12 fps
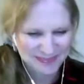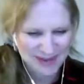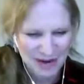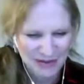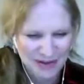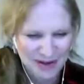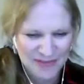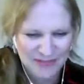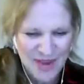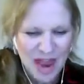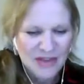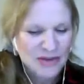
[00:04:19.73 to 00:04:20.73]
Lovely.
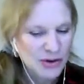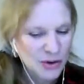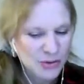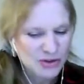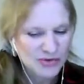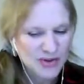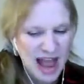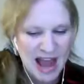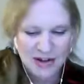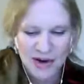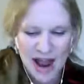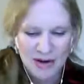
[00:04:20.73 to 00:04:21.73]
The newest
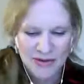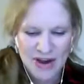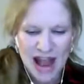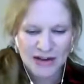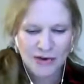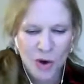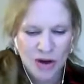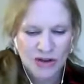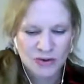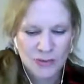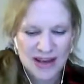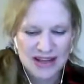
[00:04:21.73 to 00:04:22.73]
reactor, N reactor,
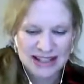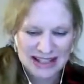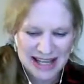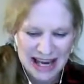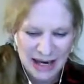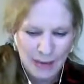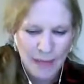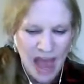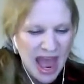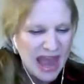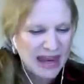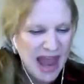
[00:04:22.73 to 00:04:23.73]
also made steam
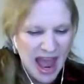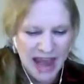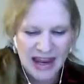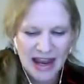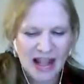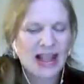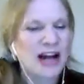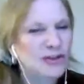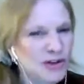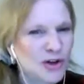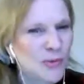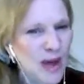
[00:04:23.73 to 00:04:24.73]
and had an
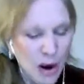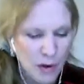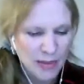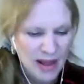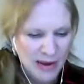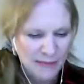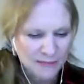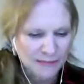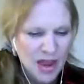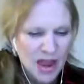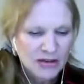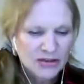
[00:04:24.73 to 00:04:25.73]
electrical power plant.
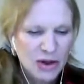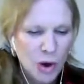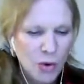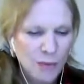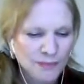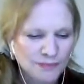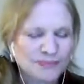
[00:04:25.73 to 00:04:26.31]
So